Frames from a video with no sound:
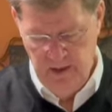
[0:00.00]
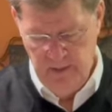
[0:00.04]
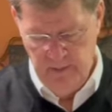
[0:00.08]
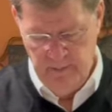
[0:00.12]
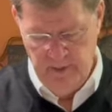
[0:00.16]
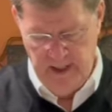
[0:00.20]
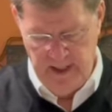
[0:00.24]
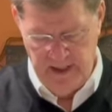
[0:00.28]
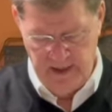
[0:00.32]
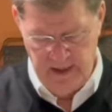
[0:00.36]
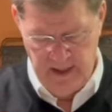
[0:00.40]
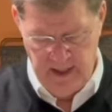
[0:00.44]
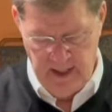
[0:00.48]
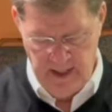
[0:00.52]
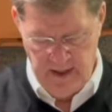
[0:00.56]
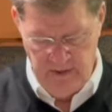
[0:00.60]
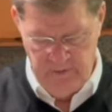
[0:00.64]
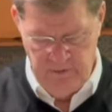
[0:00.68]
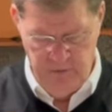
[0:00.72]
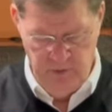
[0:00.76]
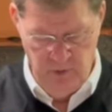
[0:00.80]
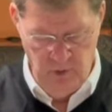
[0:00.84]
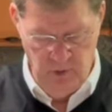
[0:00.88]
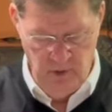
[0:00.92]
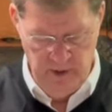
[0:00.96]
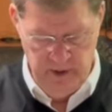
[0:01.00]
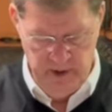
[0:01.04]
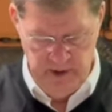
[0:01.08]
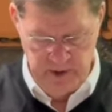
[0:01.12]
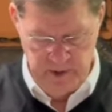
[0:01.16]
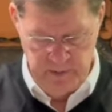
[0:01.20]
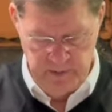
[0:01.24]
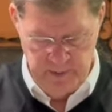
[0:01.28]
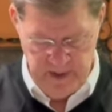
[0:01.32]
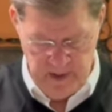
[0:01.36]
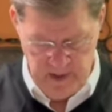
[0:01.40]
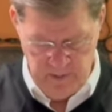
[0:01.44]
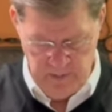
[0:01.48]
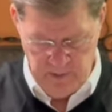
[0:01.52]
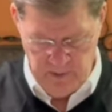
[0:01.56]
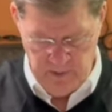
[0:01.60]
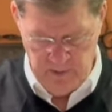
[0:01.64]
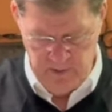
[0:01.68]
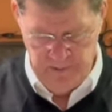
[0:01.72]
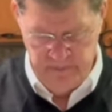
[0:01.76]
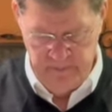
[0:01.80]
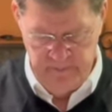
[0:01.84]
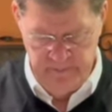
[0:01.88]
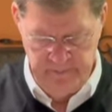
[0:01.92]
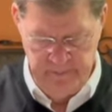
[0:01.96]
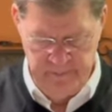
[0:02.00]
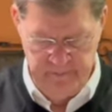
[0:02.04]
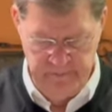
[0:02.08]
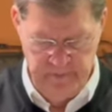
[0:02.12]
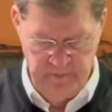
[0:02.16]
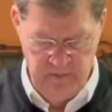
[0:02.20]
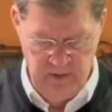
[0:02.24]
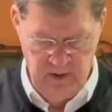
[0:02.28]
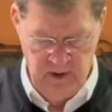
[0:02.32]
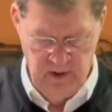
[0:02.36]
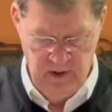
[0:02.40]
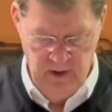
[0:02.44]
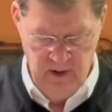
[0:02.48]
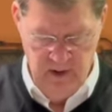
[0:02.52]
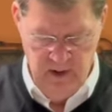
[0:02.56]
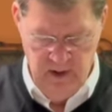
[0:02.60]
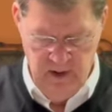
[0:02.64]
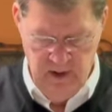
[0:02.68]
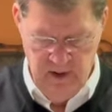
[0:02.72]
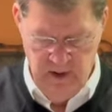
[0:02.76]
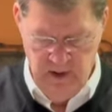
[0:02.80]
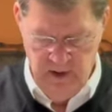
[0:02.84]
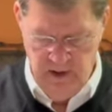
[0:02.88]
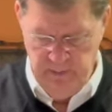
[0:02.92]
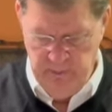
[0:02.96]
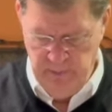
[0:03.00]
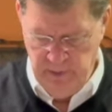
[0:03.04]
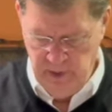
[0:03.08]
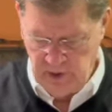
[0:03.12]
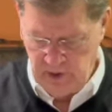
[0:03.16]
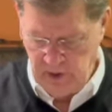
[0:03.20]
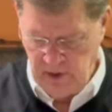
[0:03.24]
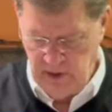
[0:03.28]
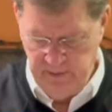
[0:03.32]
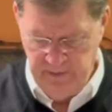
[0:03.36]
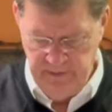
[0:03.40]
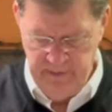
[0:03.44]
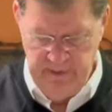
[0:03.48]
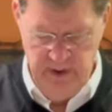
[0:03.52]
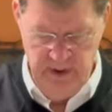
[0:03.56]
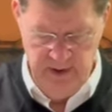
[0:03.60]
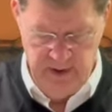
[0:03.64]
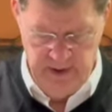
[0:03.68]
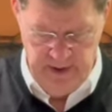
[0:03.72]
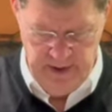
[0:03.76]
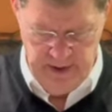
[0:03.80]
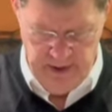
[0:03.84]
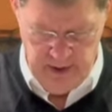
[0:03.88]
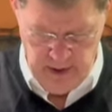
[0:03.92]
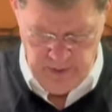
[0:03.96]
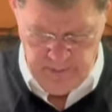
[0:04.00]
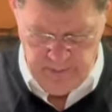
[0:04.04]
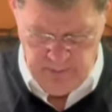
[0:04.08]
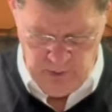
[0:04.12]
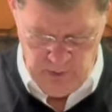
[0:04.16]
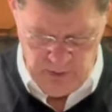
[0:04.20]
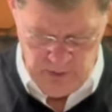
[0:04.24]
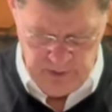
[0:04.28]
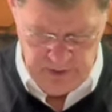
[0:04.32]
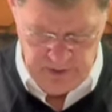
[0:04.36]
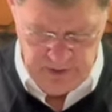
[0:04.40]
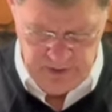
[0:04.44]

by God for his people. The book of Numbers.